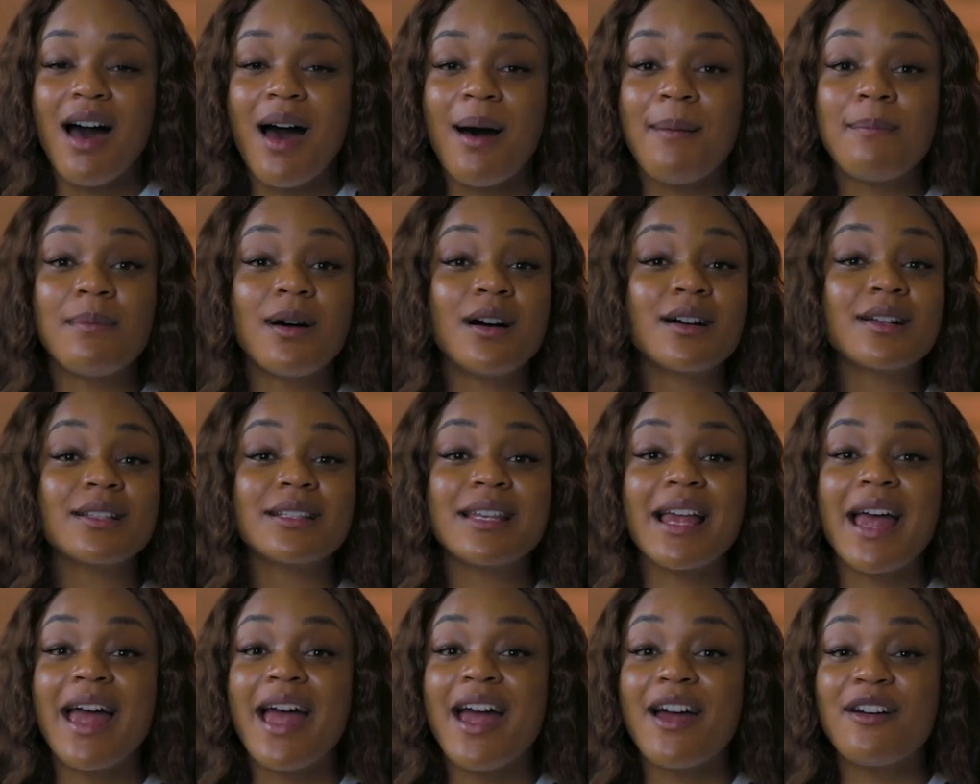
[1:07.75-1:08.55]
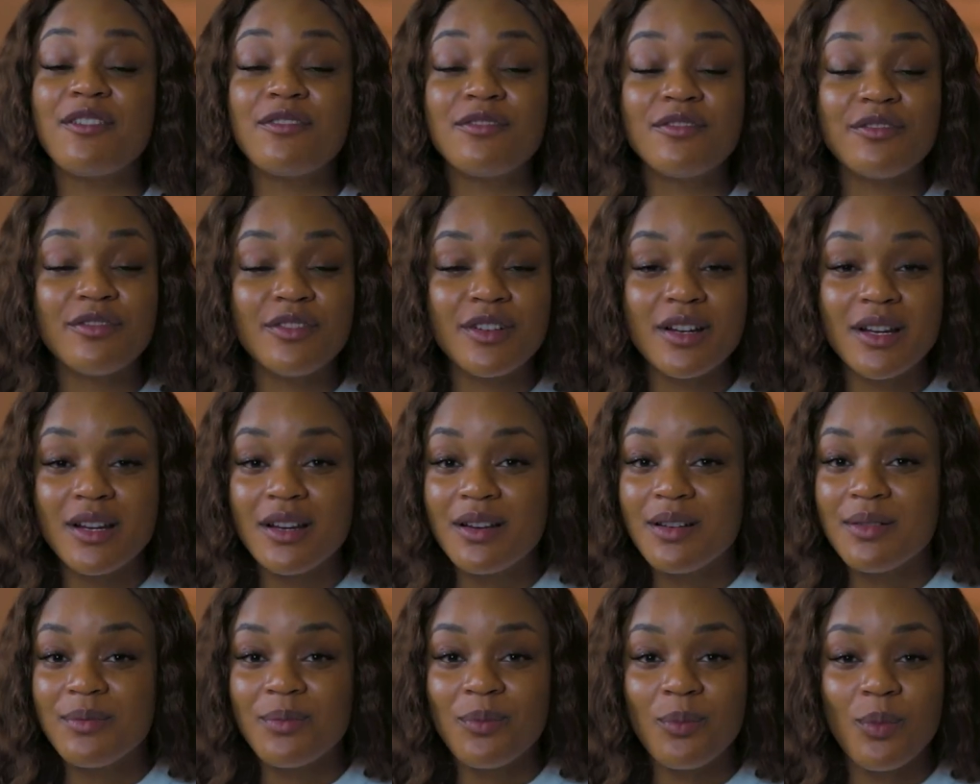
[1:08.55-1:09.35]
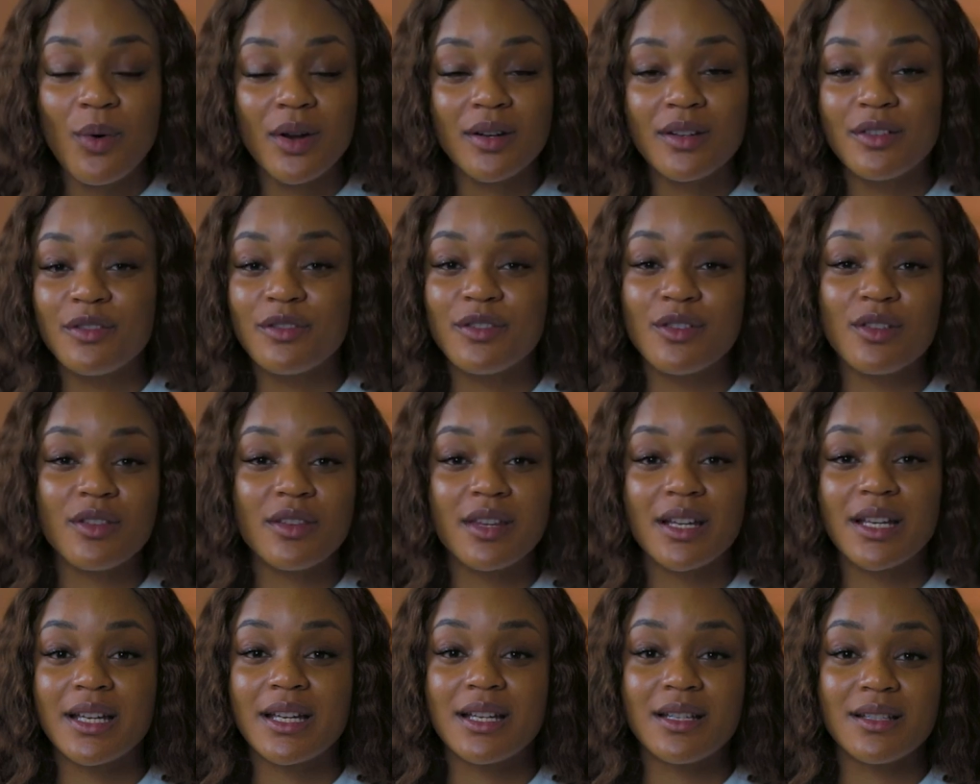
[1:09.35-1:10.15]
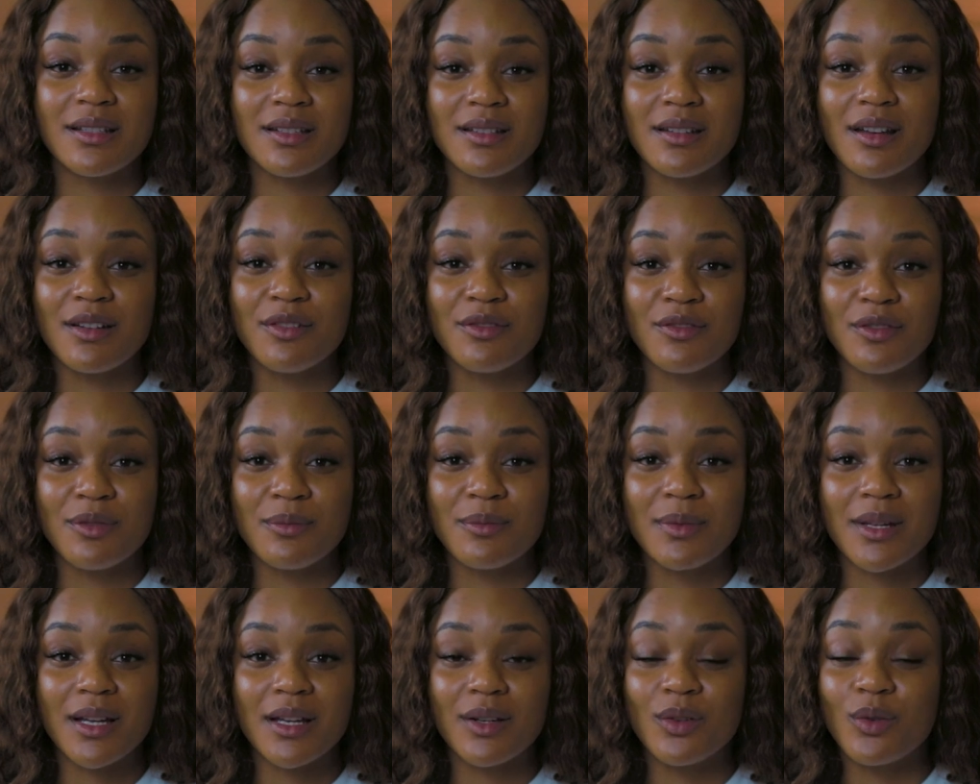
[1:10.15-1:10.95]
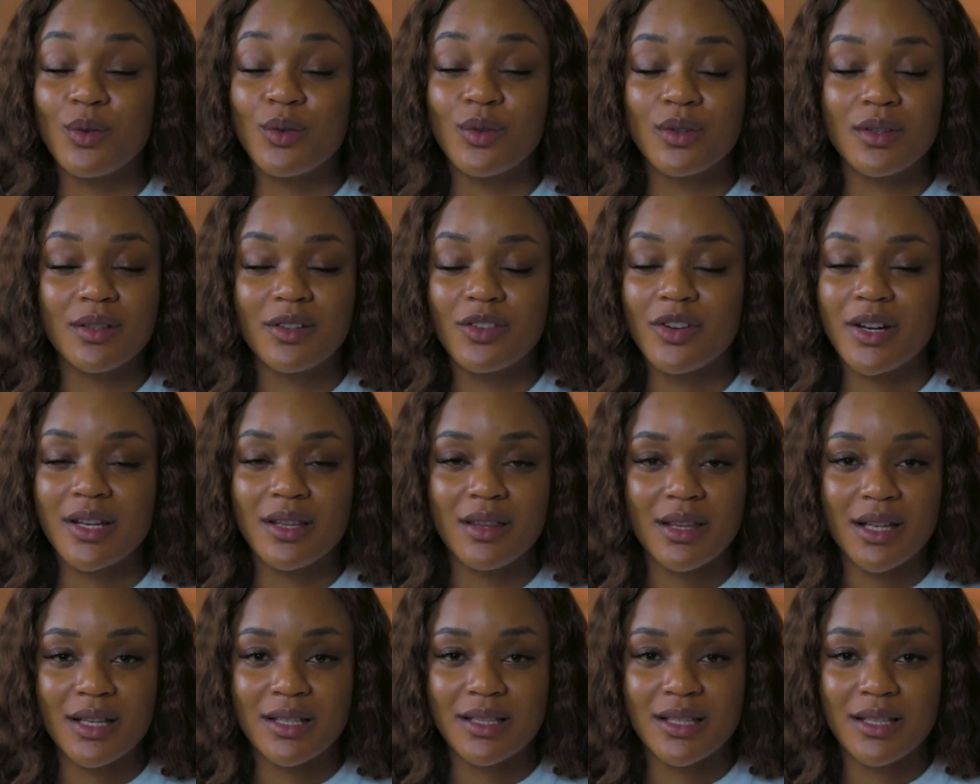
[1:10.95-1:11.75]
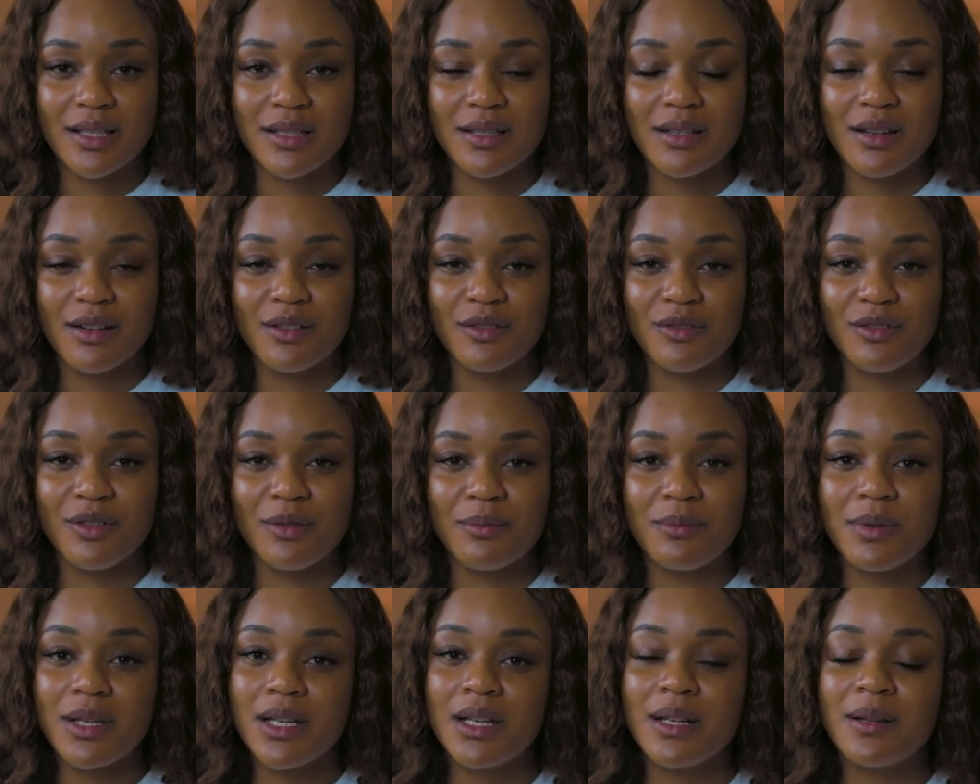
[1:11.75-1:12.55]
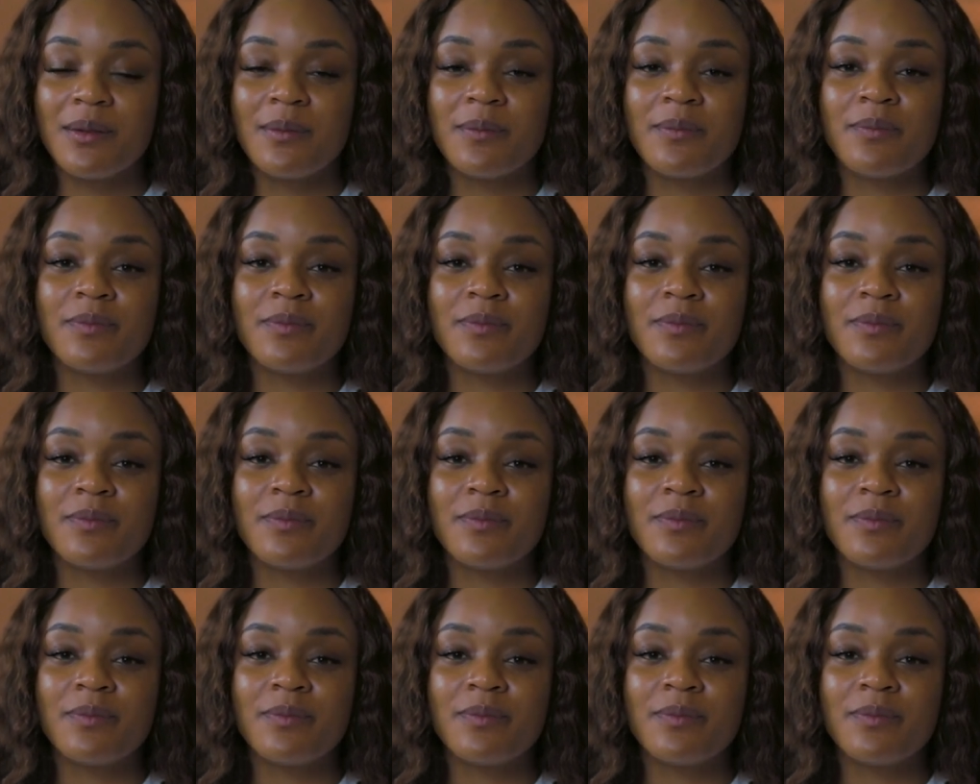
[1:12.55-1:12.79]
amongst every wonderful thing he's done for me and all the great things he's done for me,